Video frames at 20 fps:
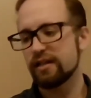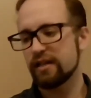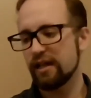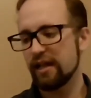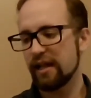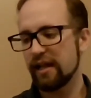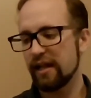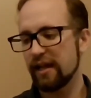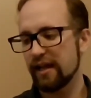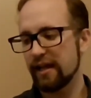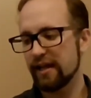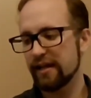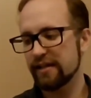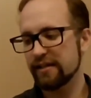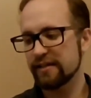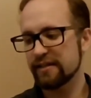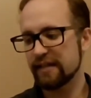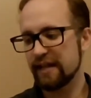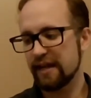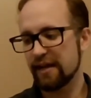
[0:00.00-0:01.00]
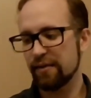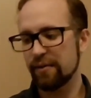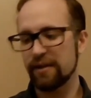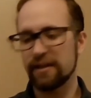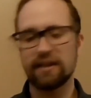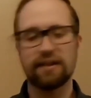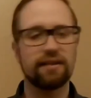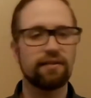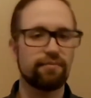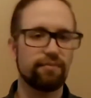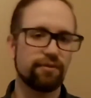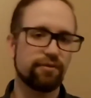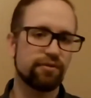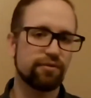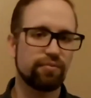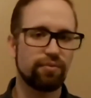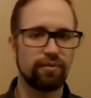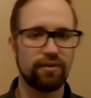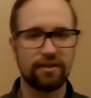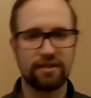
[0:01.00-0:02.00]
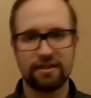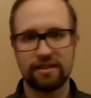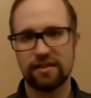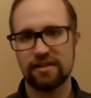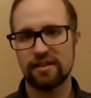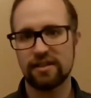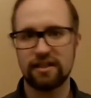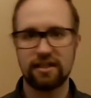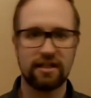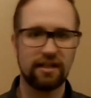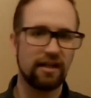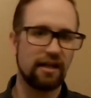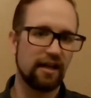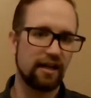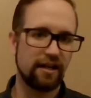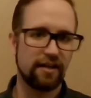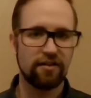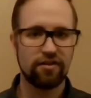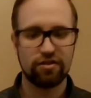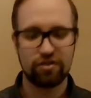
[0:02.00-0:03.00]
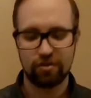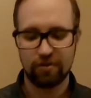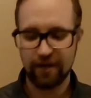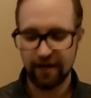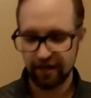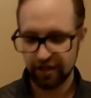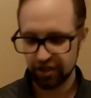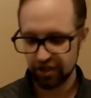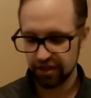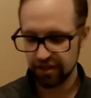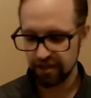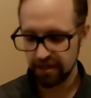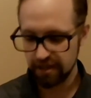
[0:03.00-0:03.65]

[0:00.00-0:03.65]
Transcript: and how do I get the most points in either direction.